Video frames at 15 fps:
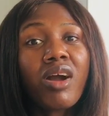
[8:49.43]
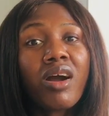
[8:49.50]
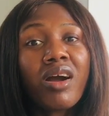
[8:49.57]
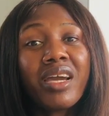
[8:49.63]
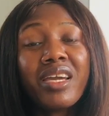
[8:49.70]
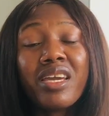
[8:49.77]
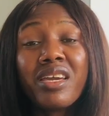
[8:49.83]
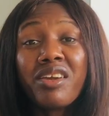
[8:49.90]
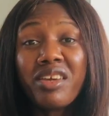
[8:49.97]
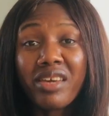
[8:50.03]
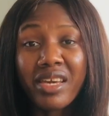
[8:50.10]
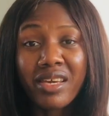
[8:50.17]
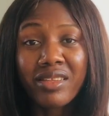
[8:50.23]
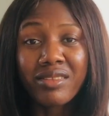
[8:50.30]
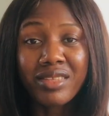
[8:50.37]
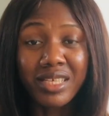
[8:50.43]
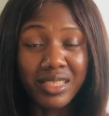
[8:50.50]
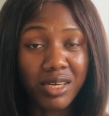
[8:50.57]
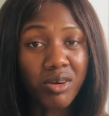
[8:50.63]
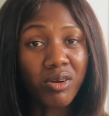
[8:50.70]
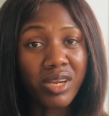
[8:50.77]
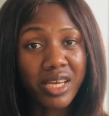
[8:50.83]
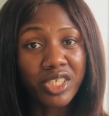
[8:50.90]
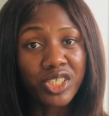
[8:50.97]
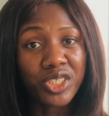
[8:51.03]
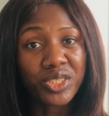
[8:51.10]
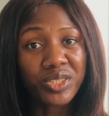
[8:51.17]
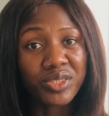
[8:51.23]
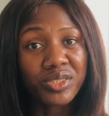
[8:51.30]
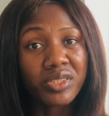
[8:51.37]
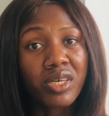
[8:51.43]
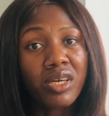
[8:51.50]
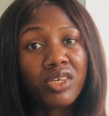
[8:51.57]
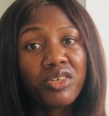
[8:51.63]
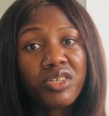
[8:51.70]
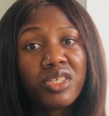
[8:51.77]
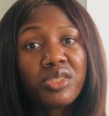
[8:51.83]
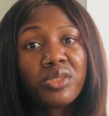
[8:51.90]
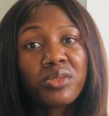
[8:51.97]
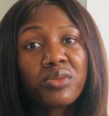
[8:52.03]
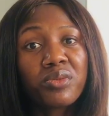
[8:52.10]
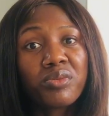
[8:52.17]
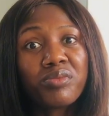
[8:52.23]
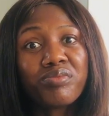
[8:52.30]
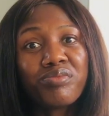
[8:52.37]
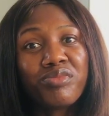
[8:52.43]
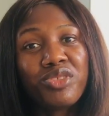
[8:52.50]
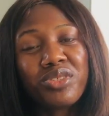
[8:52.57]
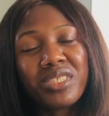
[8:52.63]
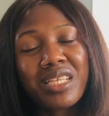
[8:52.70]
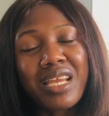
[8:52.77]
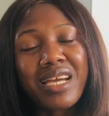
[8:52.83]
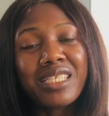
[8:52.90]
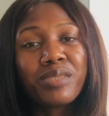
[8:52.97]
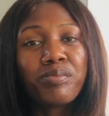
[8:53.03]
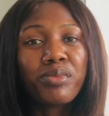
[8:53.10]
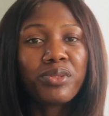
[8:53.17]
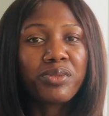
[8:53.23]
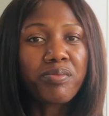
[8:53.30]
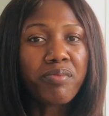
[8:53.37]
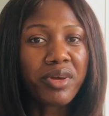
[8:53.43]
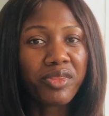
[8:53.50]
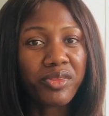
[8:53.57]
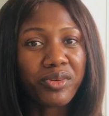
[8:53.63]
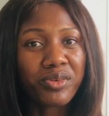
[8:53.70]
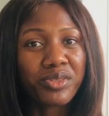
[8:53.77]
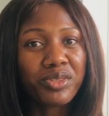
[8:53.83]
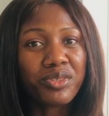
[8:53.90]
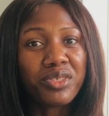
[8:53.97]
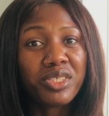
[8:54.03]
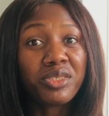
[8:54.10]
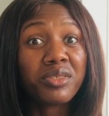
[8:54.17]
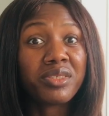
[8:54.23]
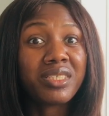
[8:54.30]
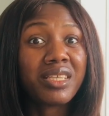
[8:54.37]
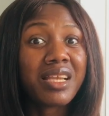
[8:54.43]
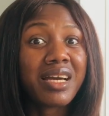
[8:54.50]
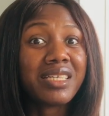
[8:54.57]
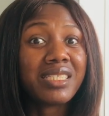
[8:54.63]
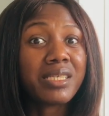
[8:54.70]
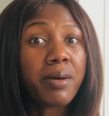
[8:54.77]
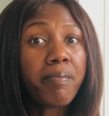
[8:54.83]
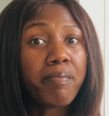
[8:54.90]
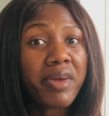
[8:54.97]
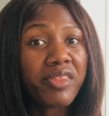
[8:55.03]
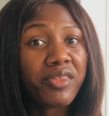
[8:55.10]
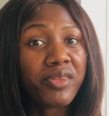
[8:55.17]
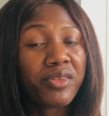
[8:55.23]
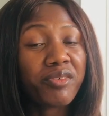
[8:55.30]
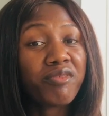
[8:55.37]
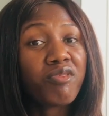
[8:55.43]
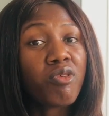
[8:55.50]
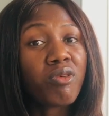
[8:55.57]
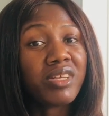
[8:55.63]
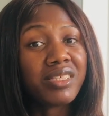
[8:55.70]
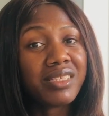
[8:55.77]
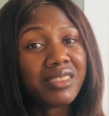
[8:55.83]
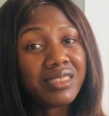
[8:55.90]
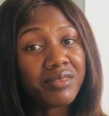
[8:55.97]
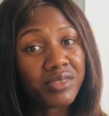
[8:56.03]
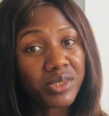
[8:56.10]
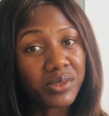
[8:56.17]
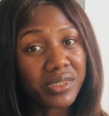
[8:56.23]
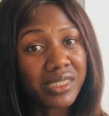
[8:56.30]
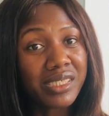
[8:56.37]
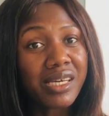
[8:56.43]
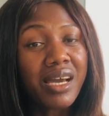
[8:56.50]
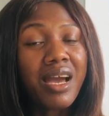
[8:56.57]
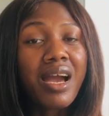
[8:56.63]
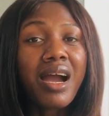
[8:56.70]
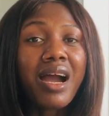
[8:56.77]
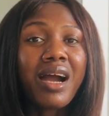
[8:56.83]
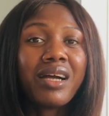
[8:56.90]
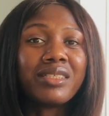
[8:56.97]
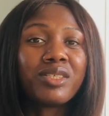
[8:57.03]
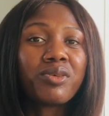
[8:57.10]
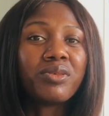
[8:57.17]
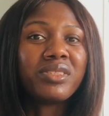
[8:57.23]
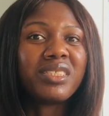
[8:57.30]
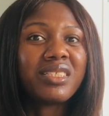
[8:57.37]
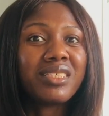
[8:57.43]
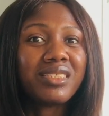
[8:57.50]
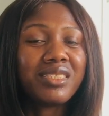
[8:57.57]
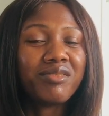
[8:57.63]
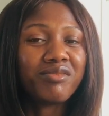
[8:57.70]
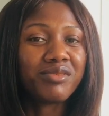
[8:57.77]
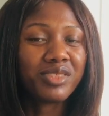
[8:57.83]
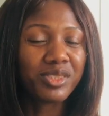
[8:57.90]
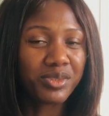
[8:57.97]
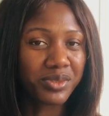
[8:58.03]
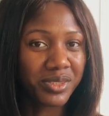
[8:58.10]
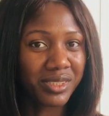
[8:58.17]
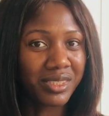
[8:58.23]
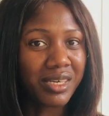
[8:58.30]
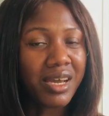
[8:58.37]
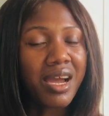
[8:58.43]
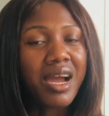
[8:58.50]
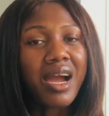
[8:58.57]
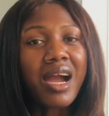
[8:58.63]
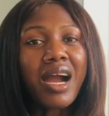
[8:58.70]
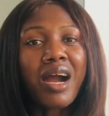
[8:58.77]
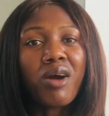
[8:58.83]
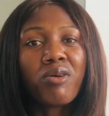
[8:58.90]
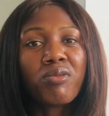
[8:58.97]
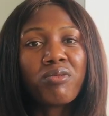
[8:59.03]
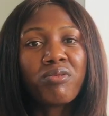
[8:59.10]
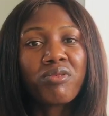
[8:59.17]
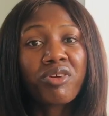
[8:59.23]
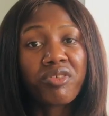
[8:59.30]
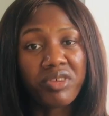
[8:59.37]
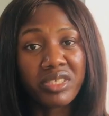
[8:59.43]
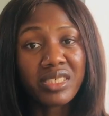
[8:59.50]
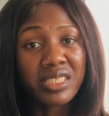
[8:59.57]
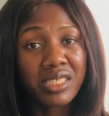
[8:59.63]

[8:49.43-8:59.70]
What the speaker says: Uh, in data collection, you need to utilize both method. You need to utilize method of qualitative study and quantitative study. I'll create a